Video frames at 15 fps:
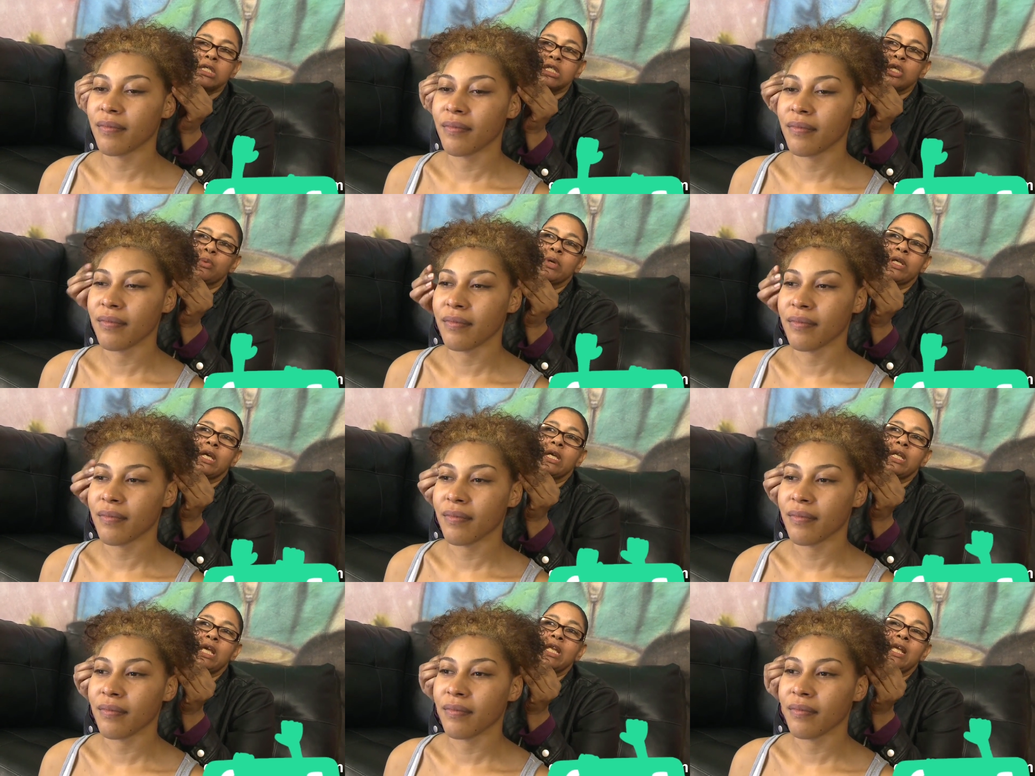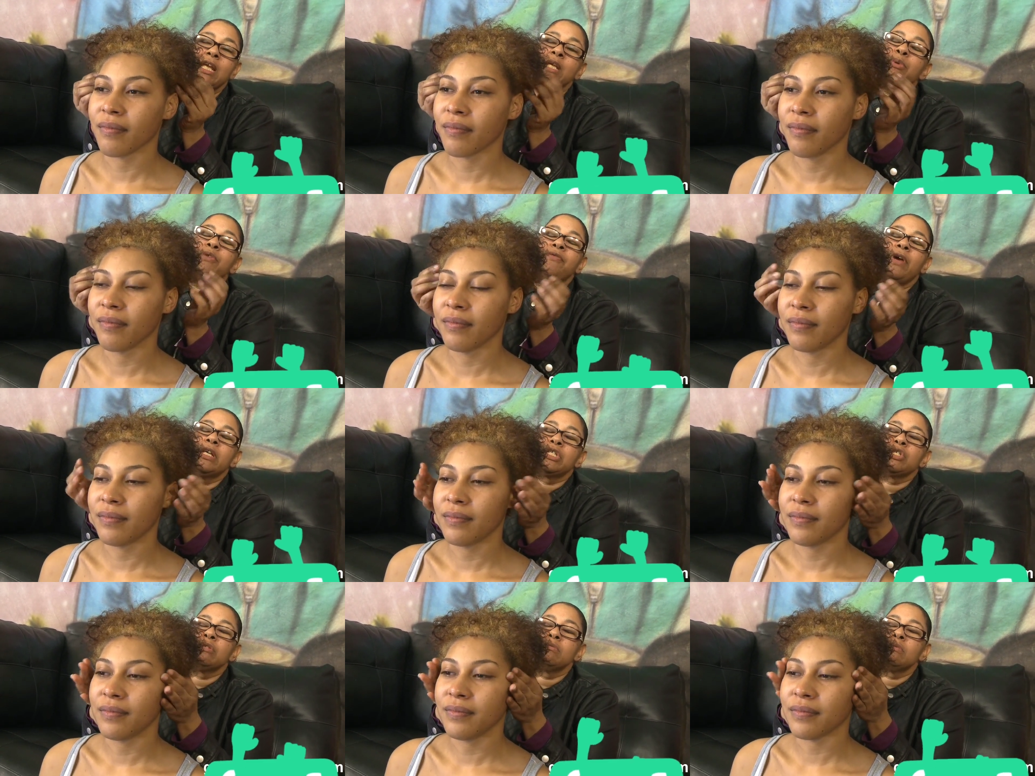Speaker 1: So again, in any
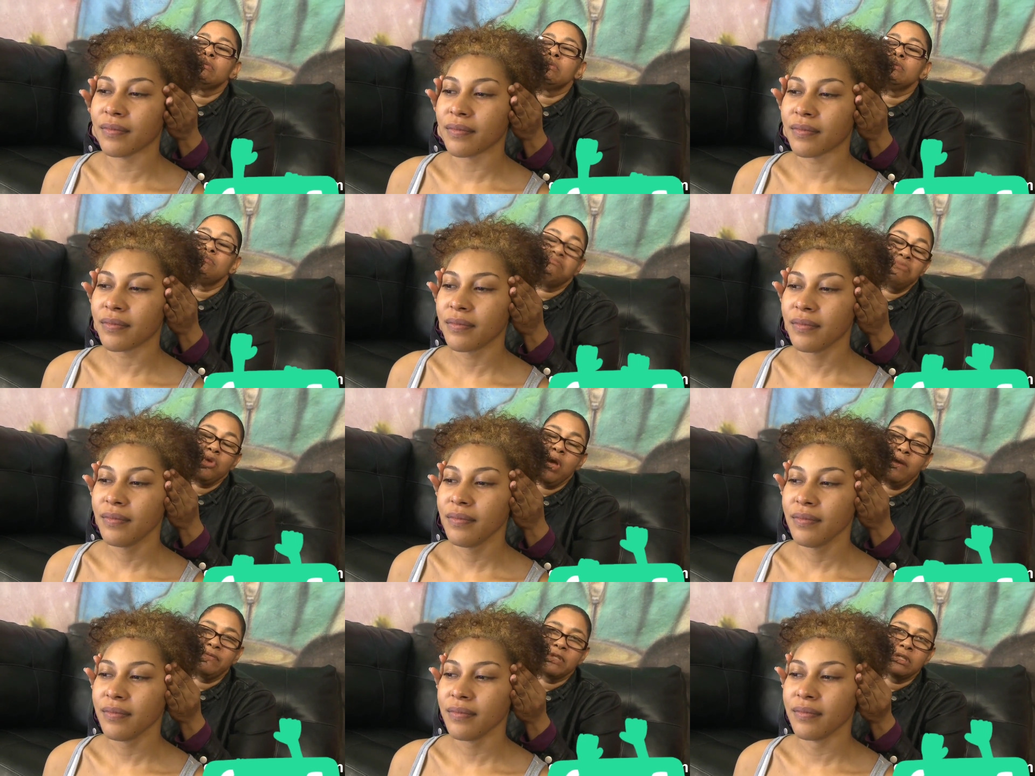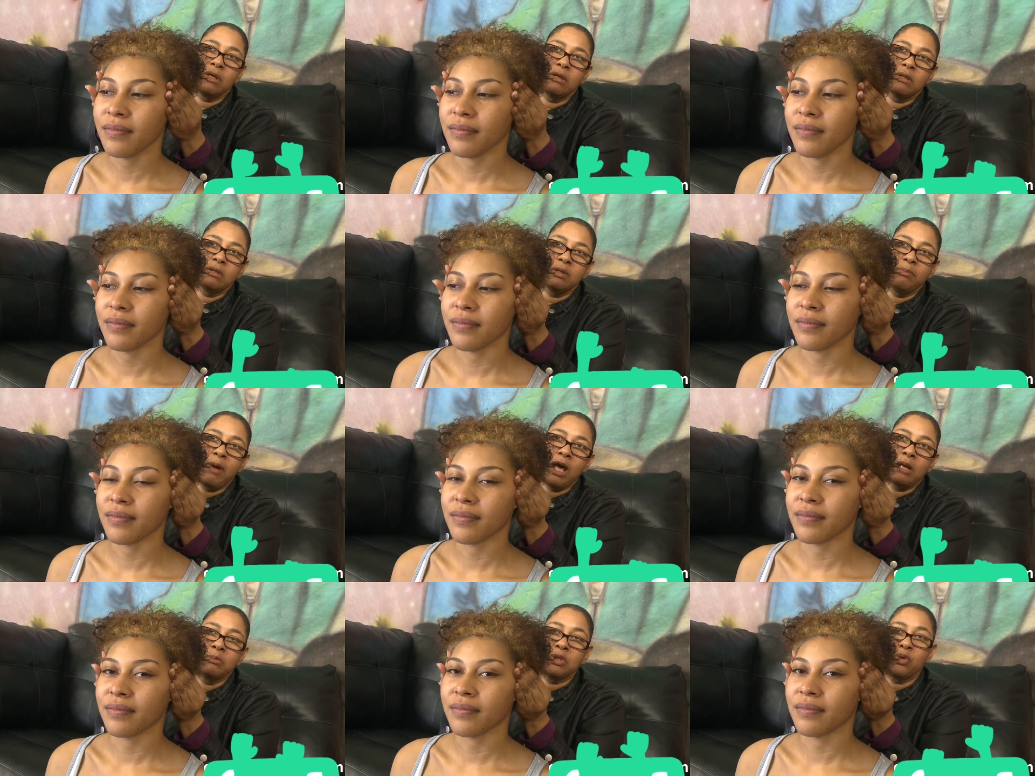profession, you have to start at the
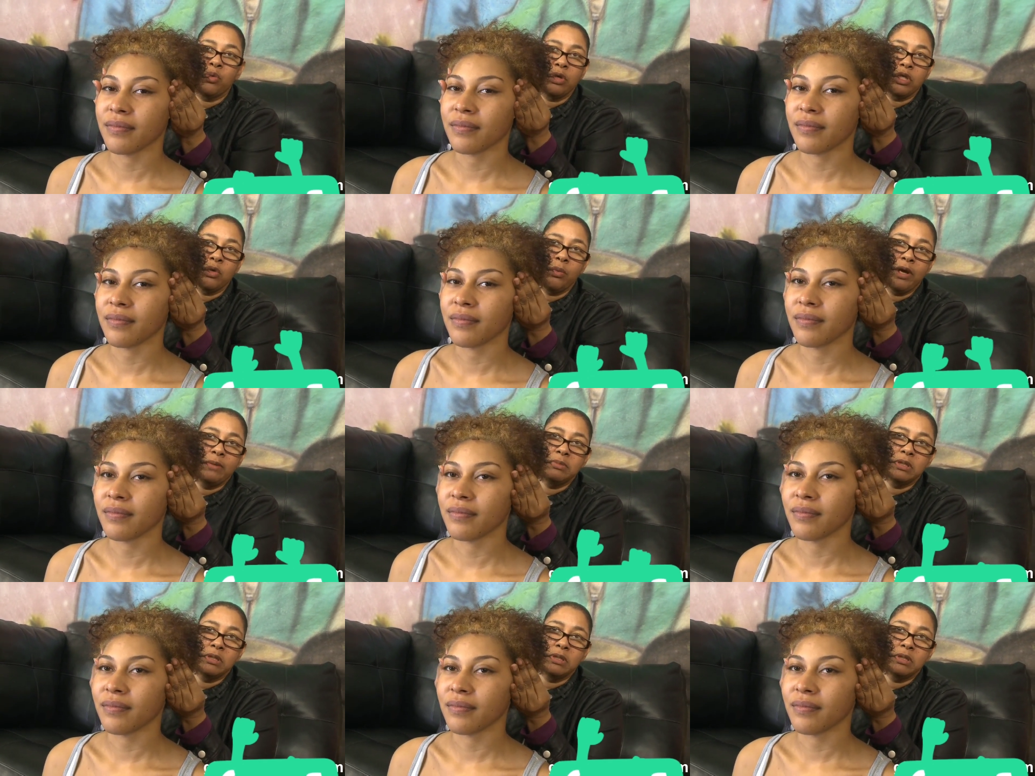bottom to work your way